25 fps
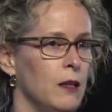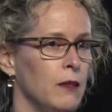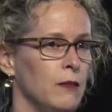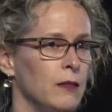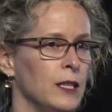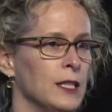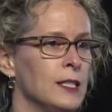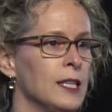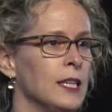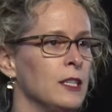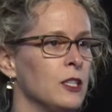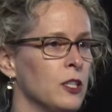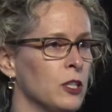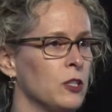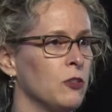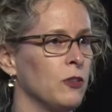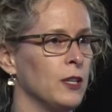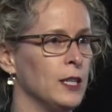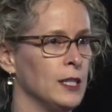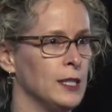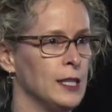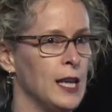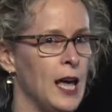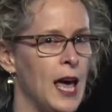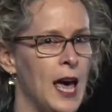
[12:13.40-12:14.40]
This
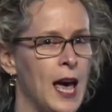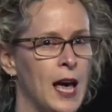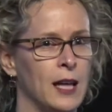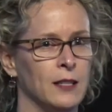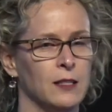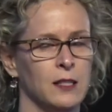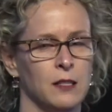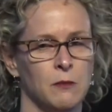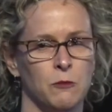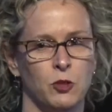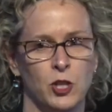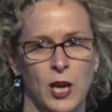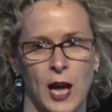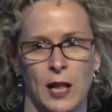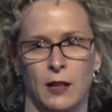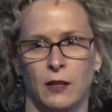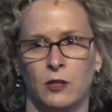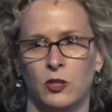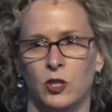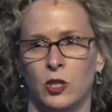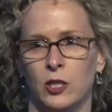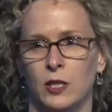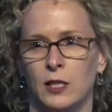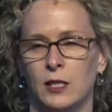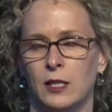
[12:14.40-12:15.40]
industry has had some
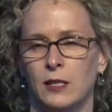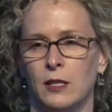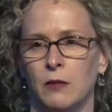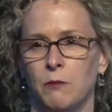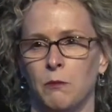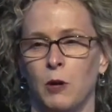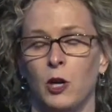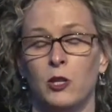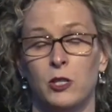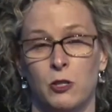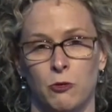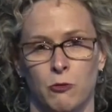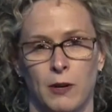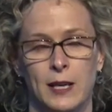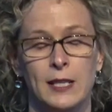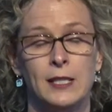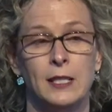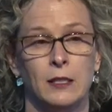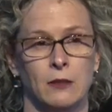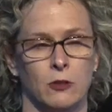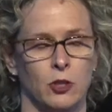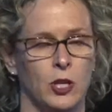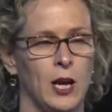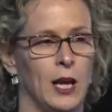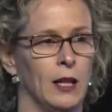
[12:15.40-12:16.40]
challenges, most
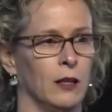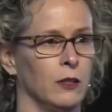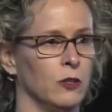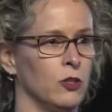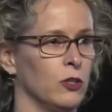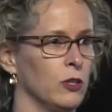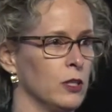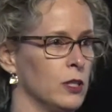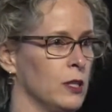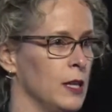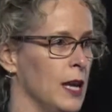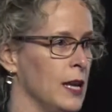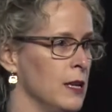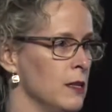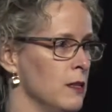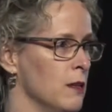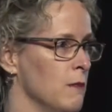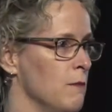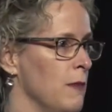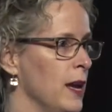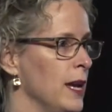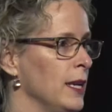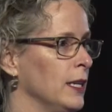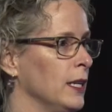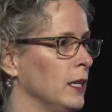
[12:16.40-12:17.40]
recent challenges in
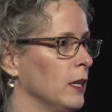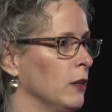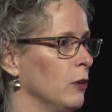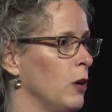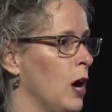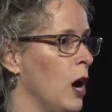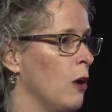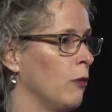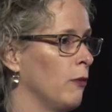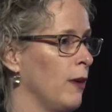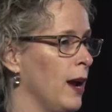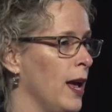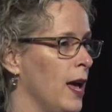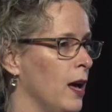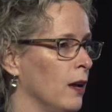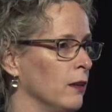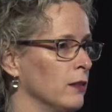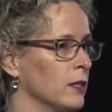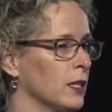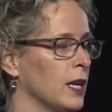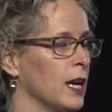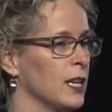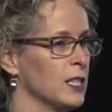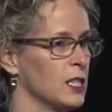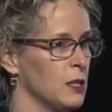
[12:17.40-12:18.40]
the media
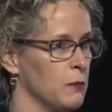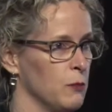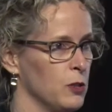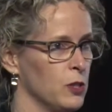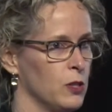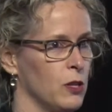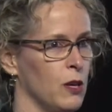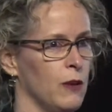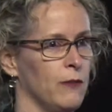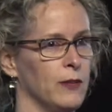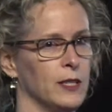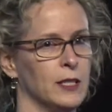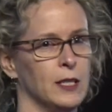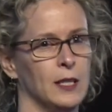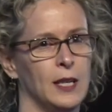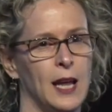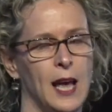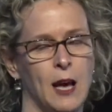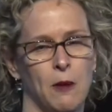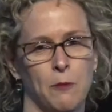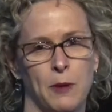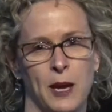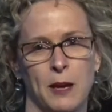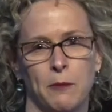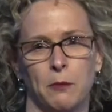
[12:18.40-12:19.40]
around customer service and
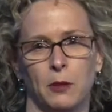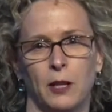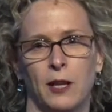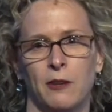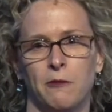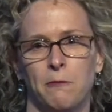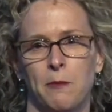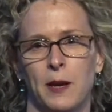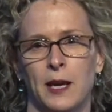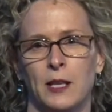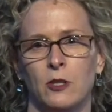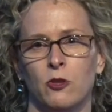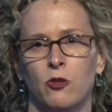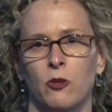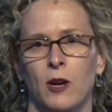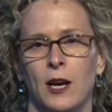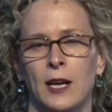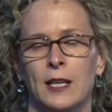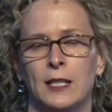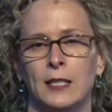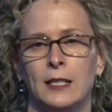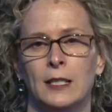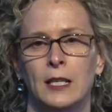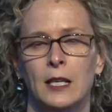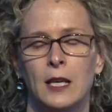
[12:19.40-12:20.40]
how people have been
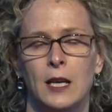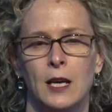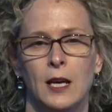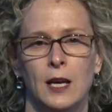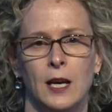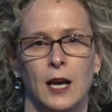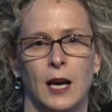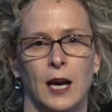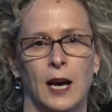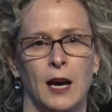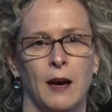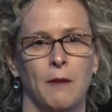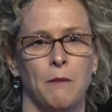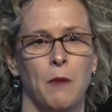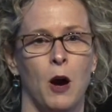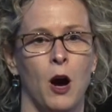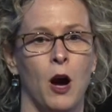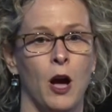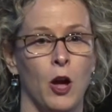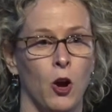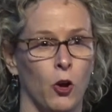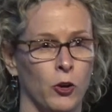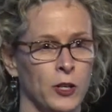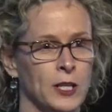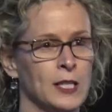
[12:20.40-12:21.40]
treated.
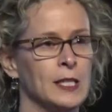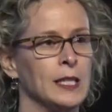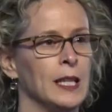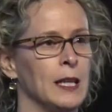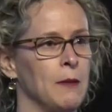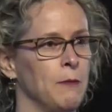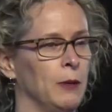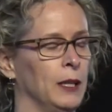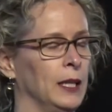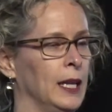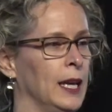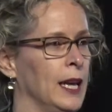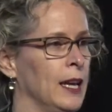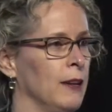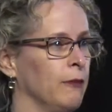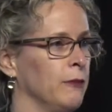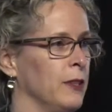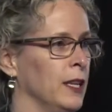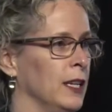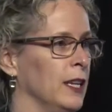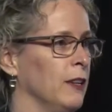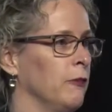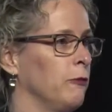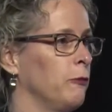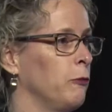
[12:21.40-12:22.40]
I honestly believe
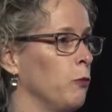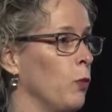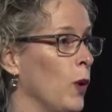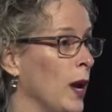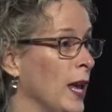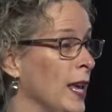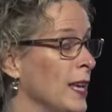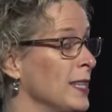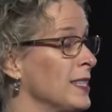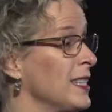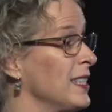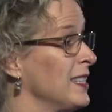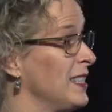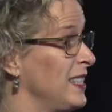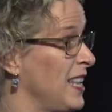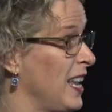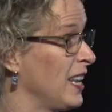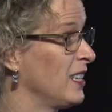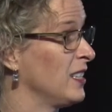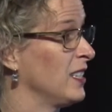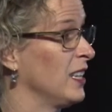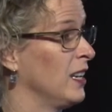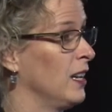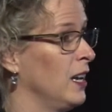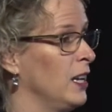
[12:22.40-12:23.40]
that if we as a
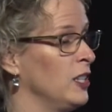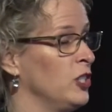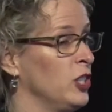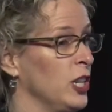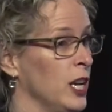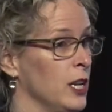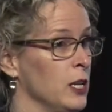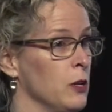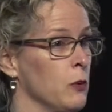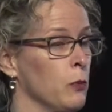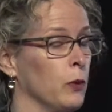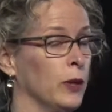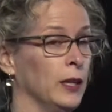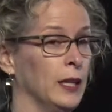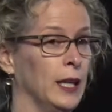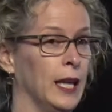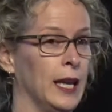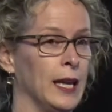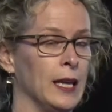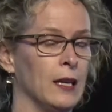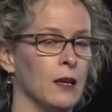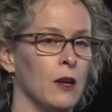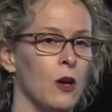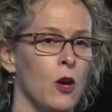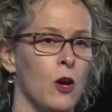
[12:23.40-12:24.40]
sector are
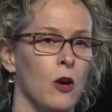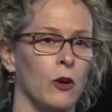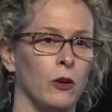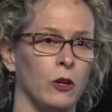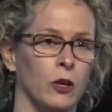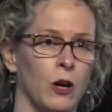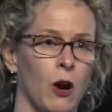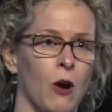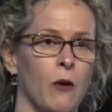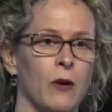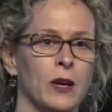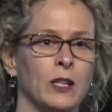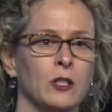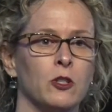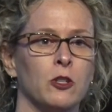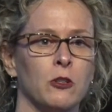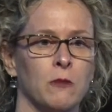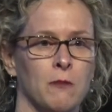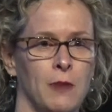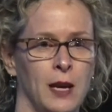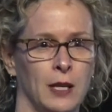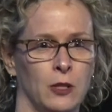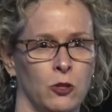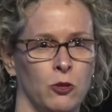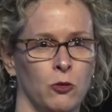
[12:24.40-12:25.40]
genuinely going
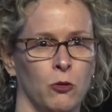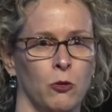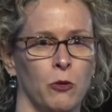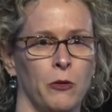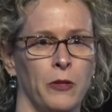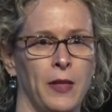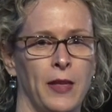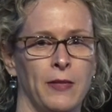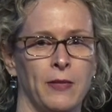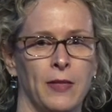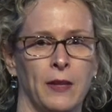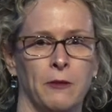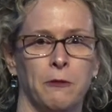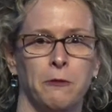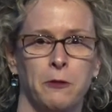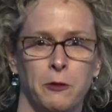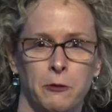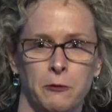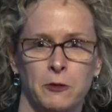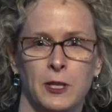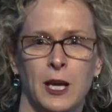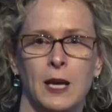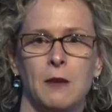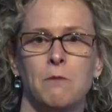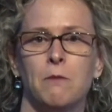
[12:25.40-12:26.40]
to make sure that the
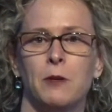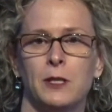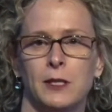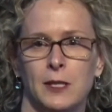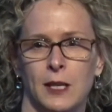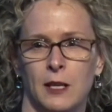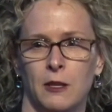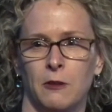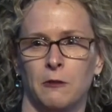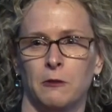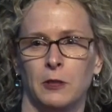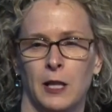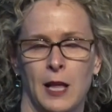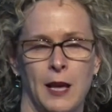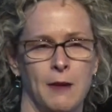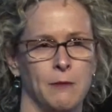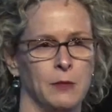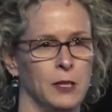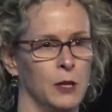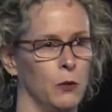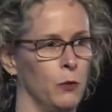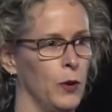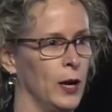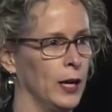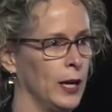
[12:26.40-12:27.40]
15% of
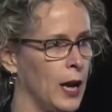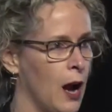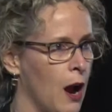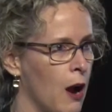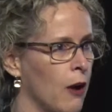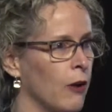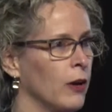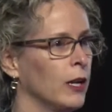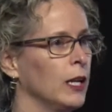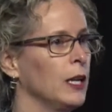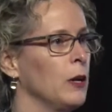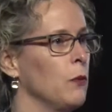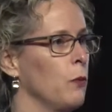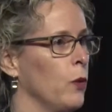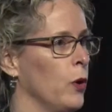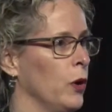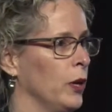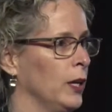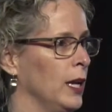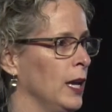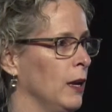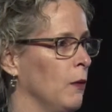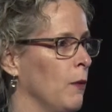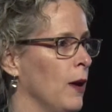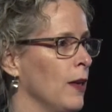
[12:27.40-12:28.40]
claims that we're currently
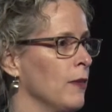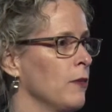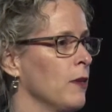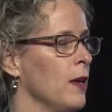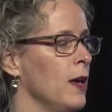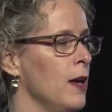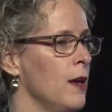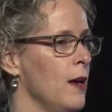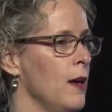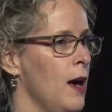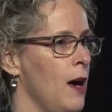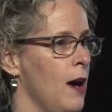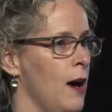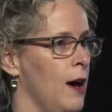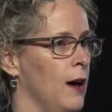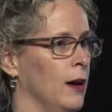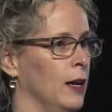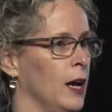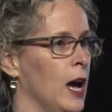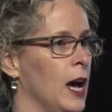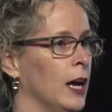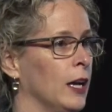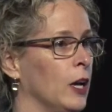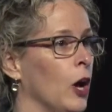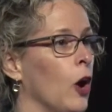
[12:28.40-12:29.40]
working with
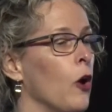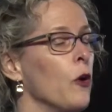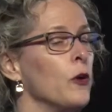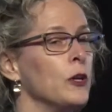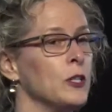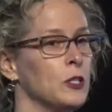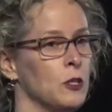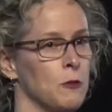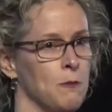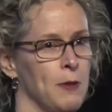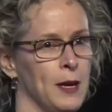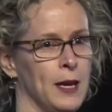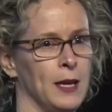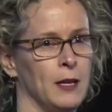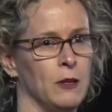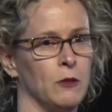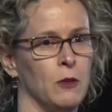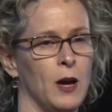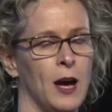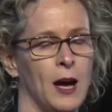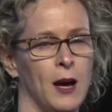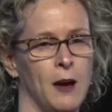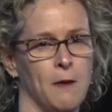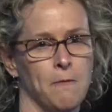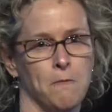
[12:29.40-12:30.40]
are going to
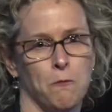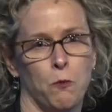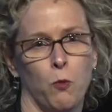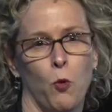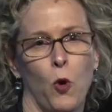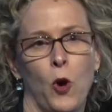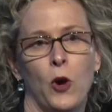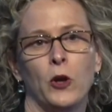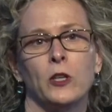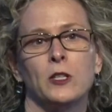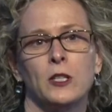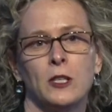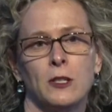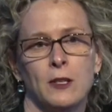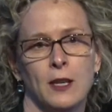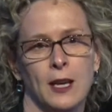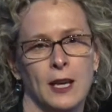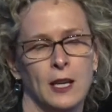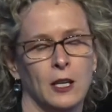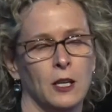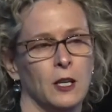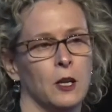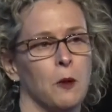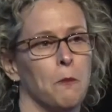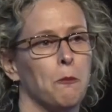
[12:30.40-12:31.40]
be worked
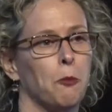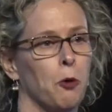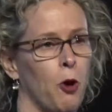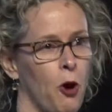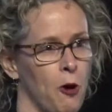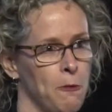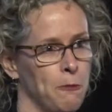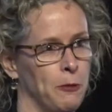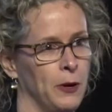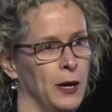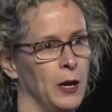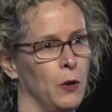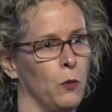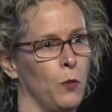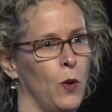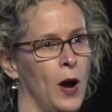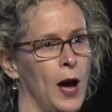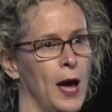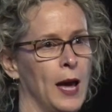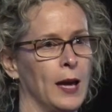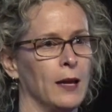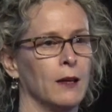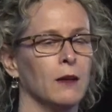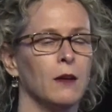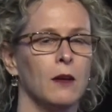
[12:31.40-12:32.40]
in an appropriate
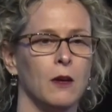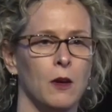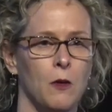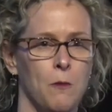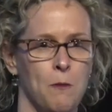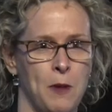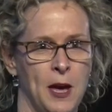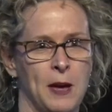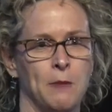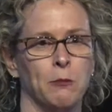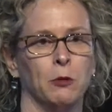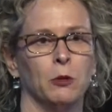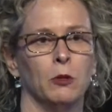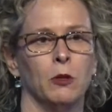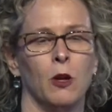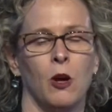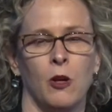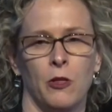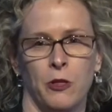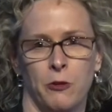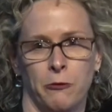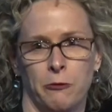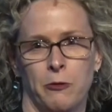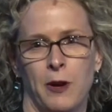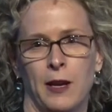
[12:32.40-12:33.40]
way, people
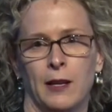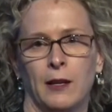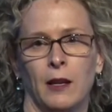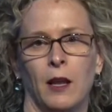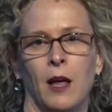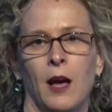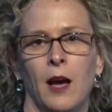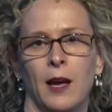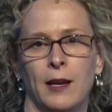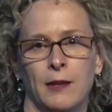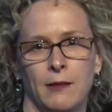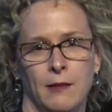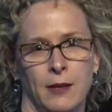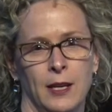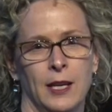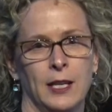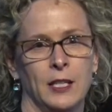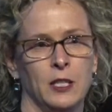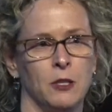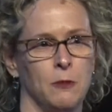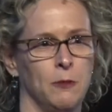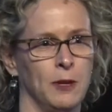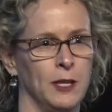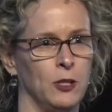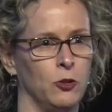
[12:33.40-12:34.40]
on the front line
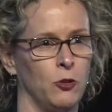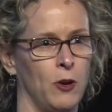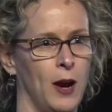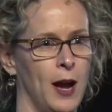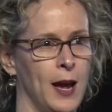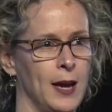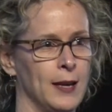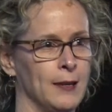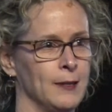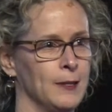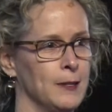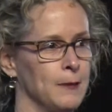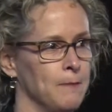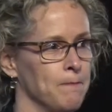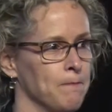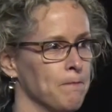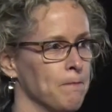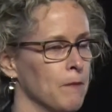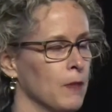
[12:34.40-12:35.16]
need to be trained.